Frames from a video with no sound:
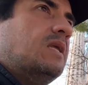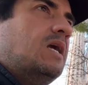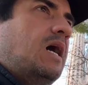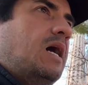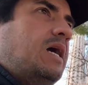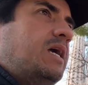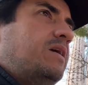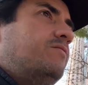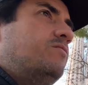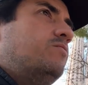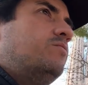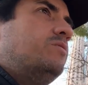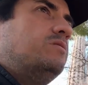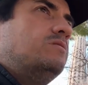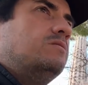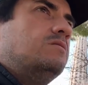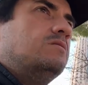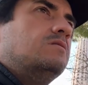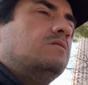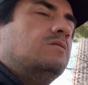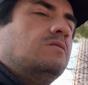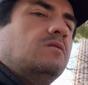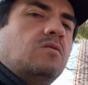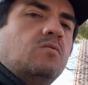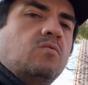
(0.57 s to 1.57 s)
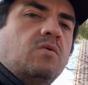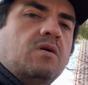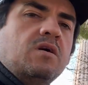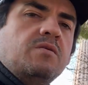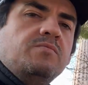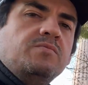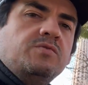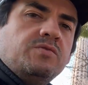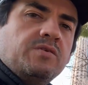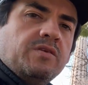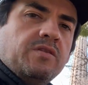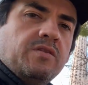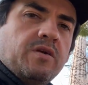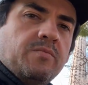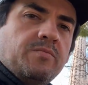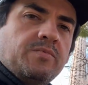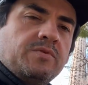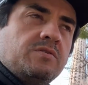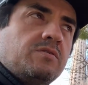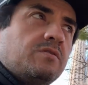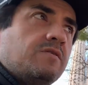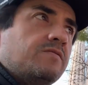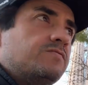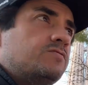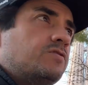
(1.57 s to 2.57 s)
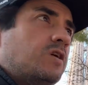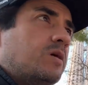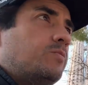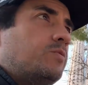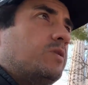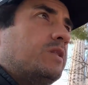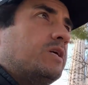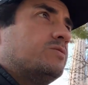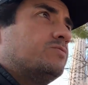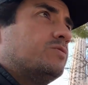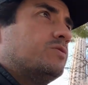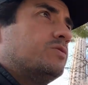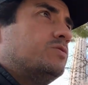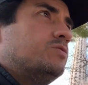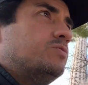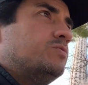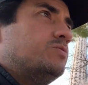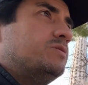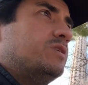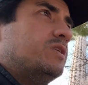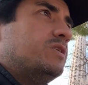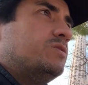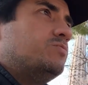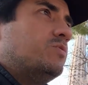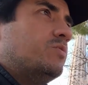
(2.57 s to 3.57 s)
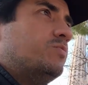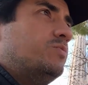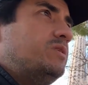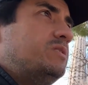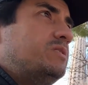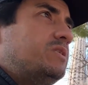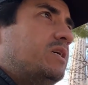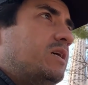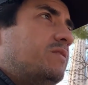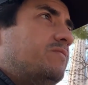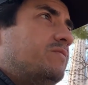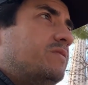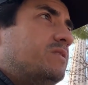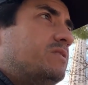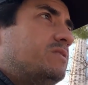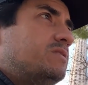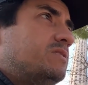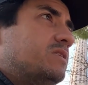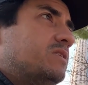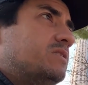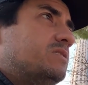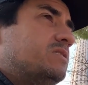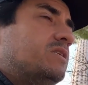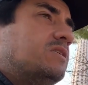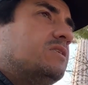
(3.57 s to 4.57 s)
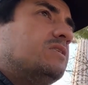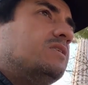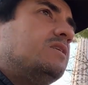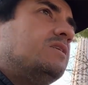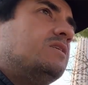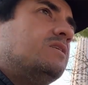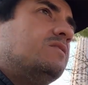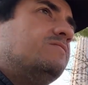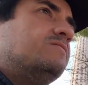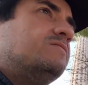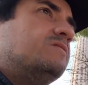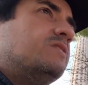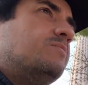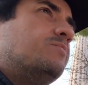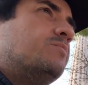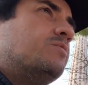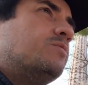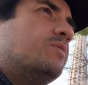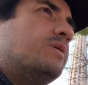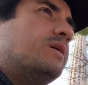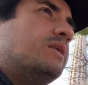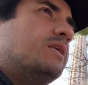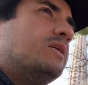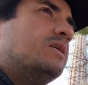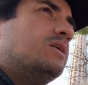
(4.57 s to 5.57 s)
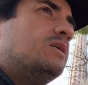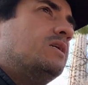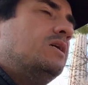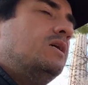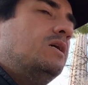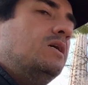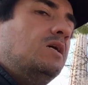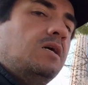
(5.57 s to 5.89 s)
Hi everyone, welcome to another episode of Triboelectric Tuesdays where we dive into the technique of separating